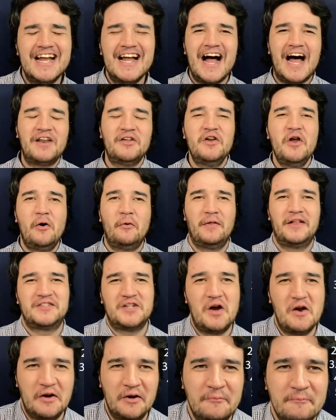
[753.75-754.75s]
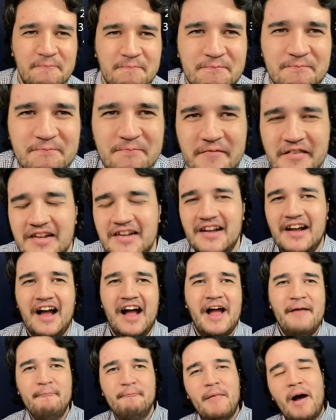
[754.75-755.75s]
I don't know. That's hard.
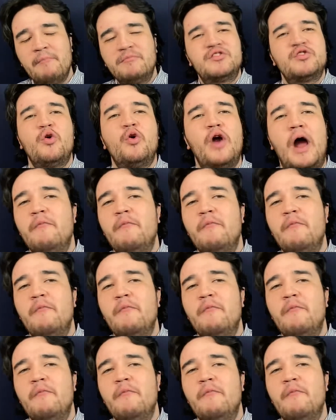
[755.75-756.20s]
I'm torn.